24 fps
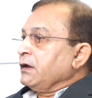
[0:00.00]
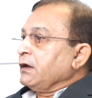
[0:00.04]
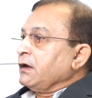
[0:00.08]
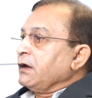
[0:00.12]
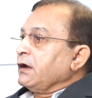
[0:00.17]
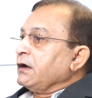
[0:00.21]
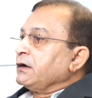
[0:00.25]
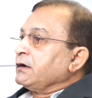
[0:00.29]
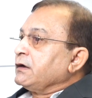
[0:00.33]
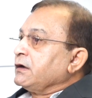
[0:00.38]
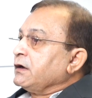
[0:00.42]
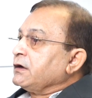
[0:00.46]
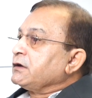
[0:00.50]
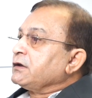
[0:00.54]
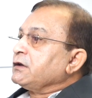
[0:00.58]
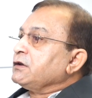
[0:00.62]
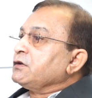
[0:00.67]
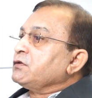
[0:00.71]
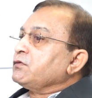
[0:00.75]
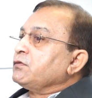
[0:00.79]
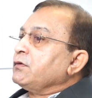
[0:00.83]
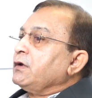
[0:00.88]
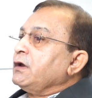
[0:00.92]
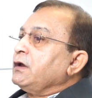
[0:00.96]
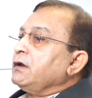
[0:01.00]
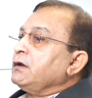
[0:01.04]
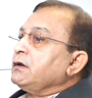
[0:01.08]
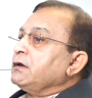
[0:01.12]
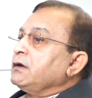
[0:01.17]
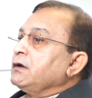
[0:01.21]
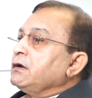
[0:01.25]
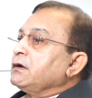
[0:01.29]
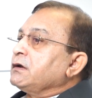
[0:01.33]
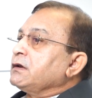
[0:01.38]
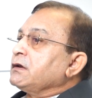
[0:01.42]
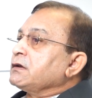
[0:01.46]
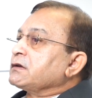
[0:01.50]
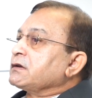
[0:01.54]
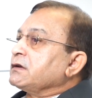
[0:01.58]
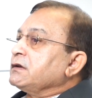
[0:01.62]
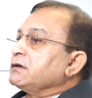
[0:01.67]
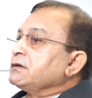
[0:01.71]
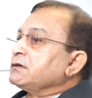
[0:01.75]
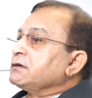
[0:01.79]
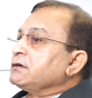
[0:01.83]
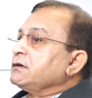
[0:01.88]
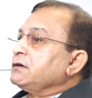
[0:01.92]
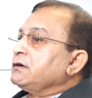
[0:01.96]
And that is why it is
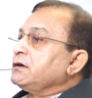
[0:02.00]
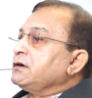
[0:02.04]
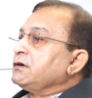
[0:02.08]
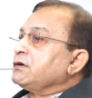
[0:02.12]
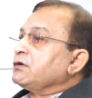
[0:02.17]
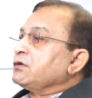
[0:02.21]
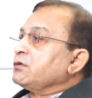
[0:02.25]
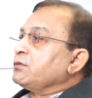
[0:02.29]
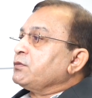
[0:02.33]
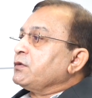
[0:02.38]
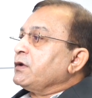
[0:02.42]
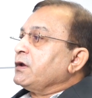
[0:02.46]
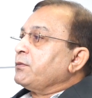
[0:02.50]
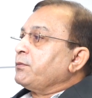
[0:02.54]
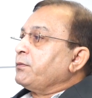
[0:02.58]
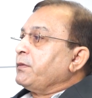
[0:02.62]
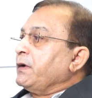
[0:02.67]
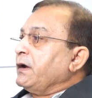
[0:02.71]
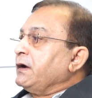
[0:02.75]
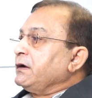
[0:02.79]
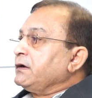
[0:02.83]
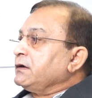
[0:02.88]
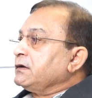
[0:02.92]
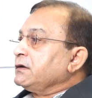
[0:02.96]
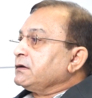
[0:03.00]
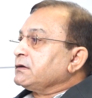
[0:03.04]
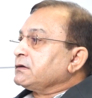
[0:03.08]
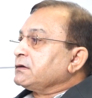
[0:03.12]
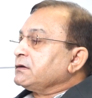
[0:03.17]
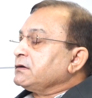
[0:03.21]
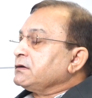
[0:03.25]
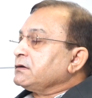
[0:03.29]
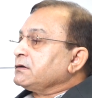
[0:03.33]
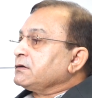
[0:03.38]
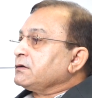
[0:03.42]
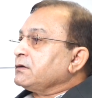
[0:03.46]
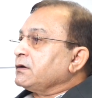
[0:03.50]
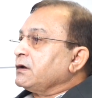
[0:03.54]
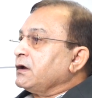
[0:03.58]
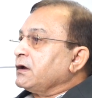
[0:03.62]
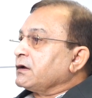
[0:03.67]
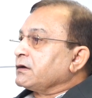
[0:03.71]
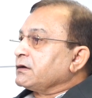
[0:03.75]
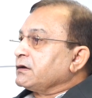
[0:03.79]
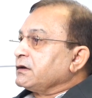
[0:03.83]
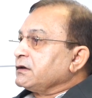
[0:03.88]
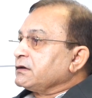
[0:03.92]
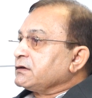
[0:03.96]
considered to be a bad disease,
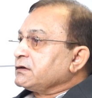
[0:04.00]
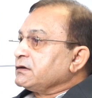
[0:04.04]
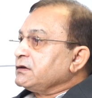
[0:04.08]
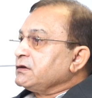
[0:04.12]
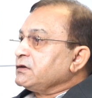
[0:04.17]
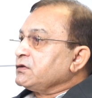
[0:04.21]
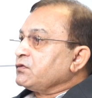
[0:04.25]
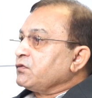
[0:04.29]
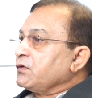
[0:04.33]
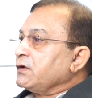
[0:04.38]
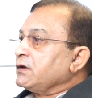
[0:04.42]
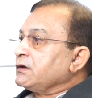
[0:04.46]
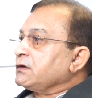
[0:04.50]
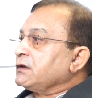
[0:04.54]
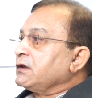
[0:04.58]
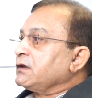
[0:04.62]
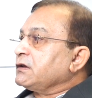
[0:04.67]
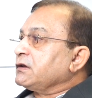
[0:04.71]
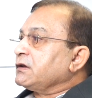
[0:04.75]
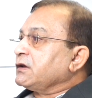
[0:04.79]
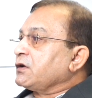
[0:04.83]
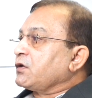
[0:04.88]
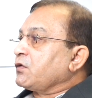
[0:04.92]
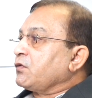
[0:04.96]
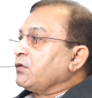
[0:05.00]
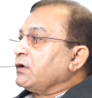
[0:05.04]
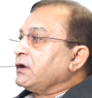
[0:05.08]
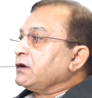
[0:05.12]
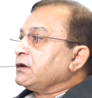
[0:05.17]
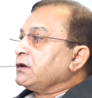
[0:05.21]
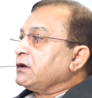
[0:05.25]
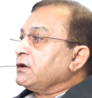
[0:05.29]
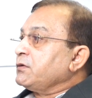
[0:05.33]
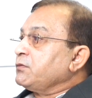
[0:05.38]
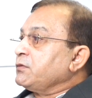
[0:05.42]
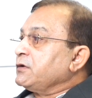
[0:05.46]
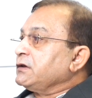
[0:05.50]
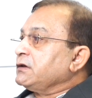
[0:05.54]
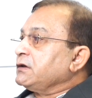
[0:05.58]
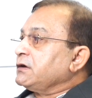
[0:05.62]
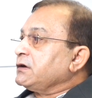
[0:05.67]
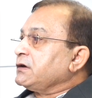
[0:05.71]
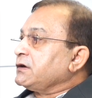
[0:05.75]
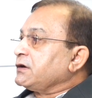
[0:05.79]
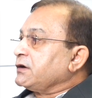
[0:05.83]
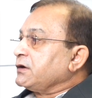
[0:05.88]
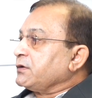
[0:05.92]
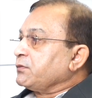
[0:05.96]
a disease where they require
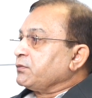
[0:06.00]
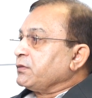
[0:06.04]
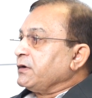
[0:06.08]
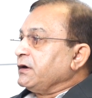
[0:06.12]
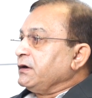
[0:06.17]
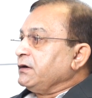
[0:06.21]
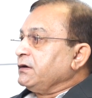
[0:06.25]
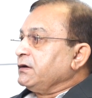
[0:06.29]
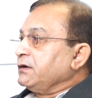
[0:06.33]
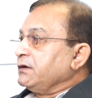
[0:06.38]
immediate treatment.